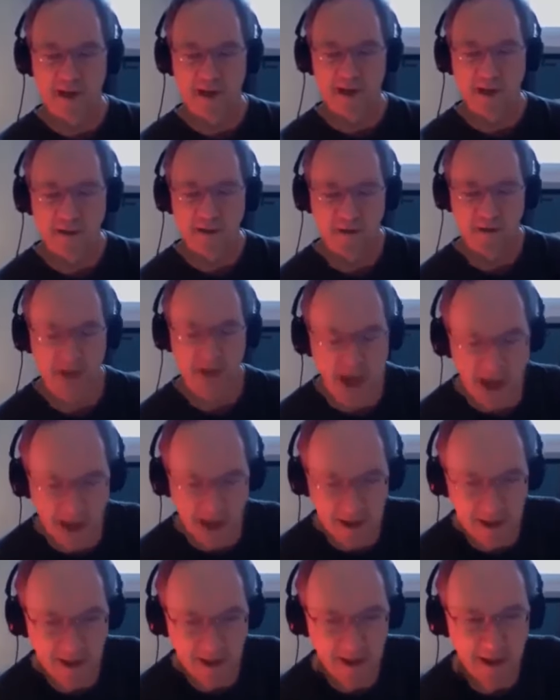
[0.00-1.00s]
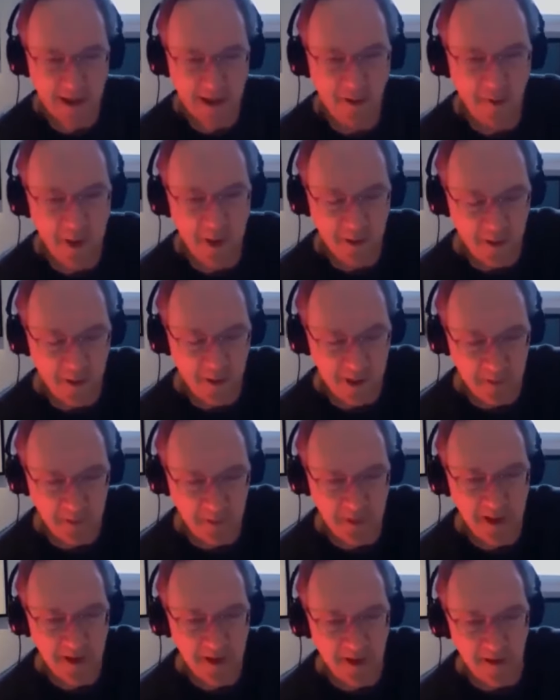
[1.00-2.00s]
Then we would
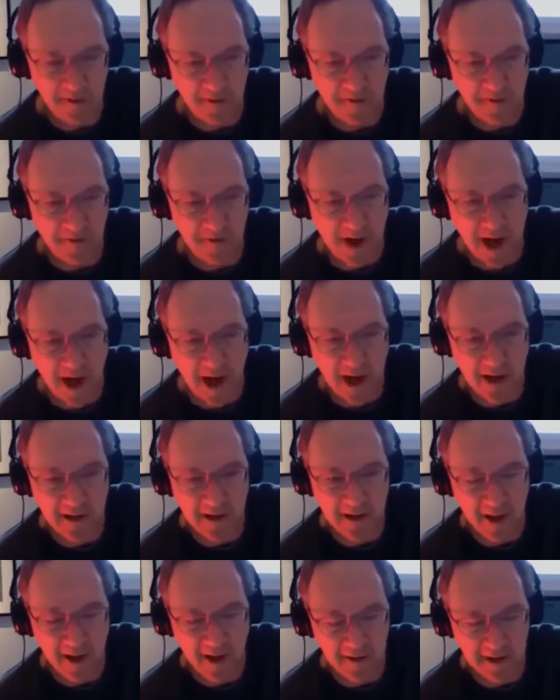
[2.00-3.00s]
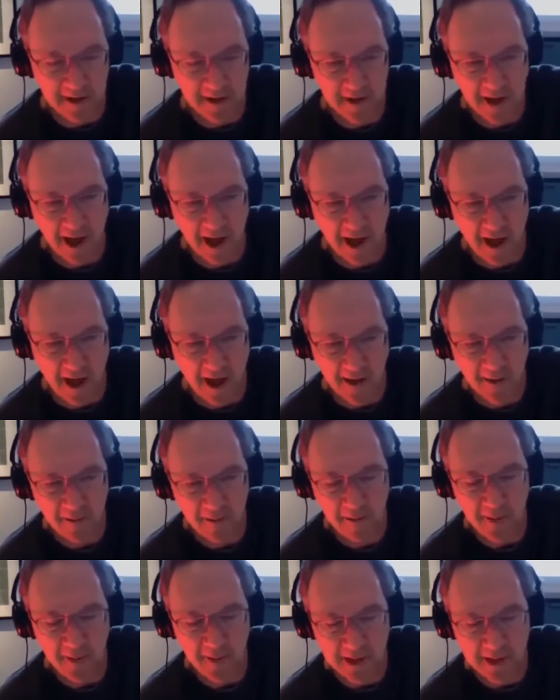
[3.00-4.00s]
purify those
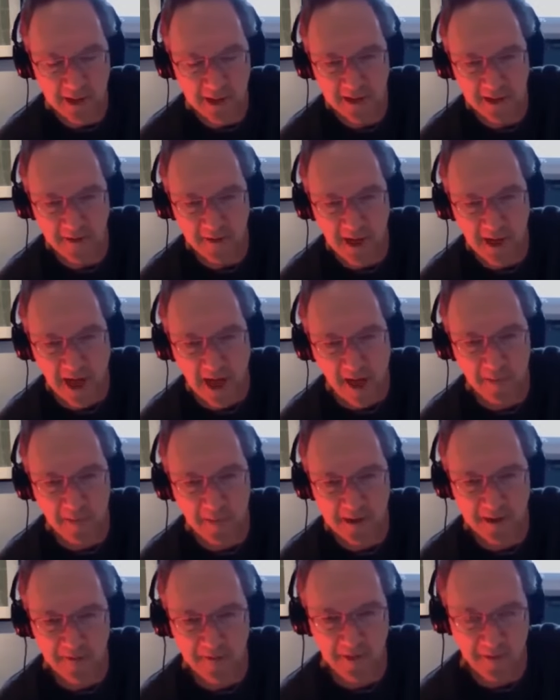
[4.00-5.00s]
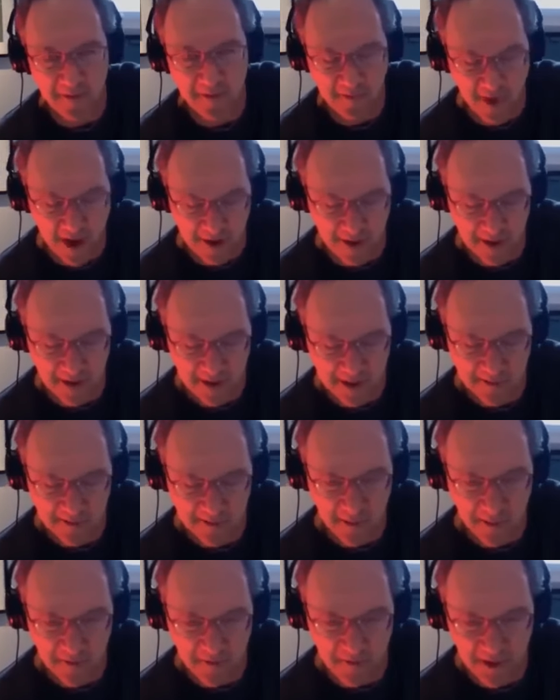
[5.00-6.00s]
millions of copies of the virus
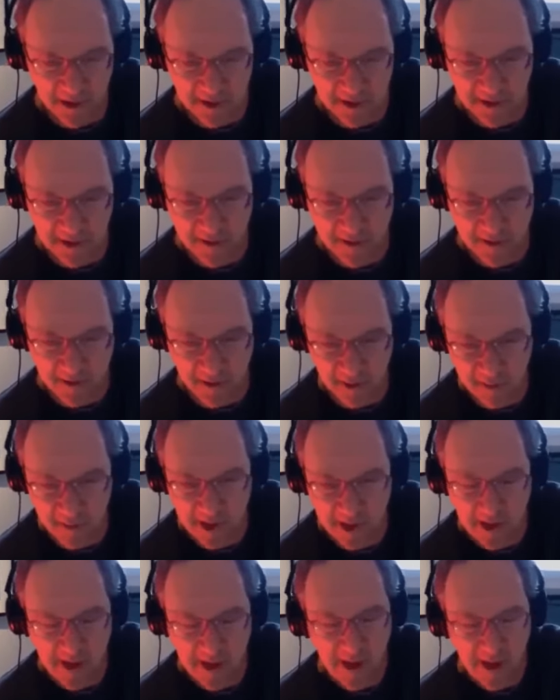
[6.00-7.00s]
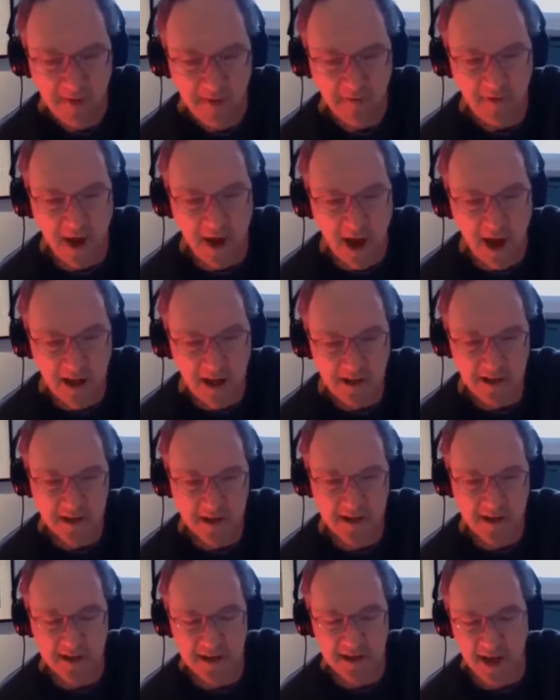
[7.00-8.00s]
from the first group, find a
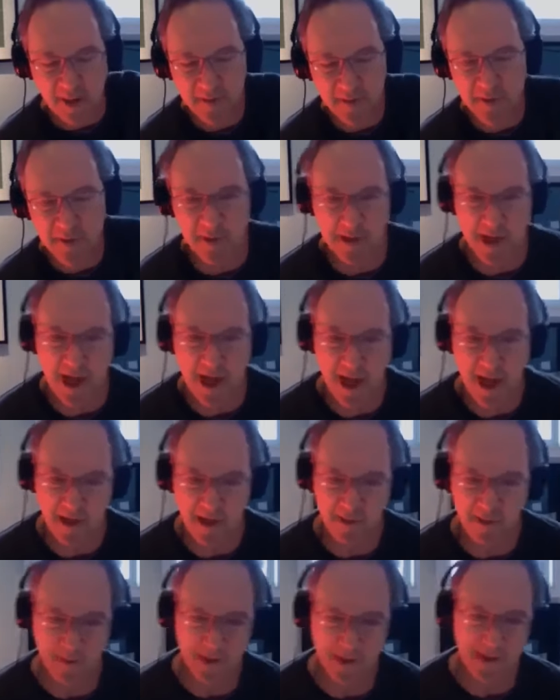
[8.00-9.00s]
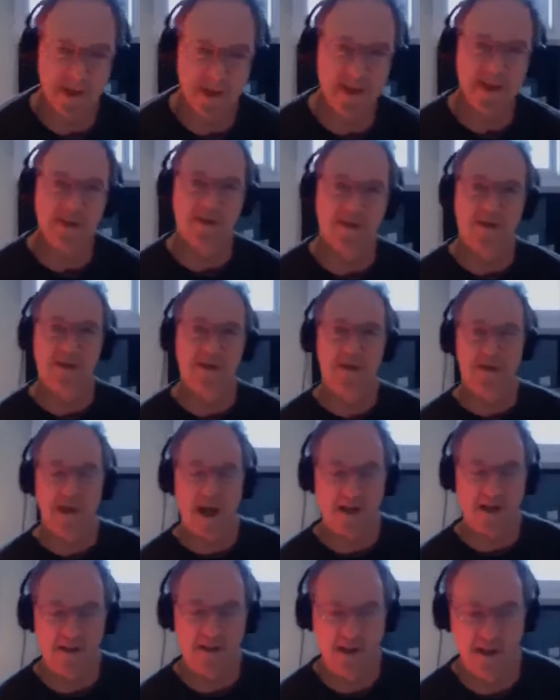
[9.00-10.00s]
susceptible animal and either
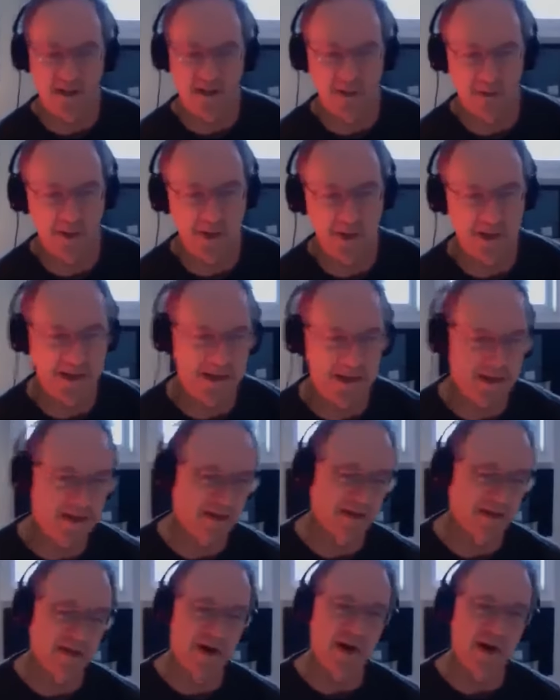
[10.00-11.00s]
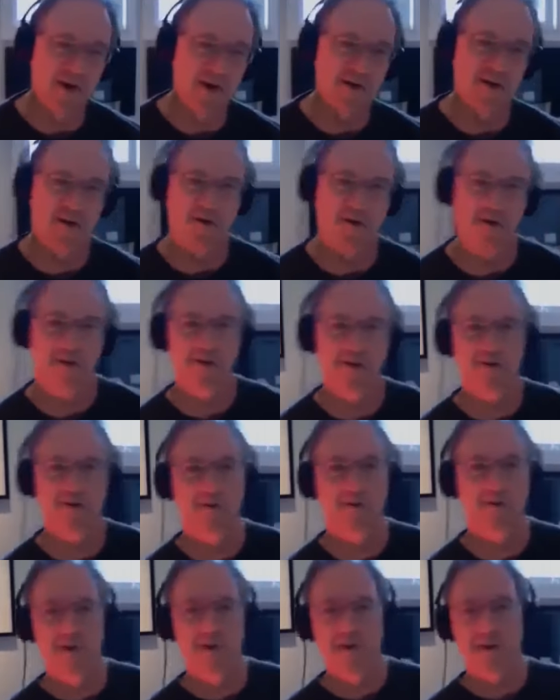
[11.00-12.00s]
inject it or put it in their nose or
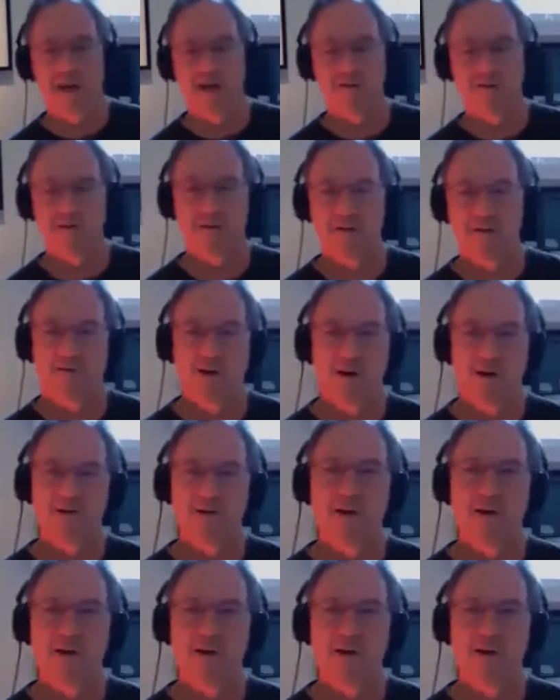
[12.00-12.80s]
squirt it down their throat.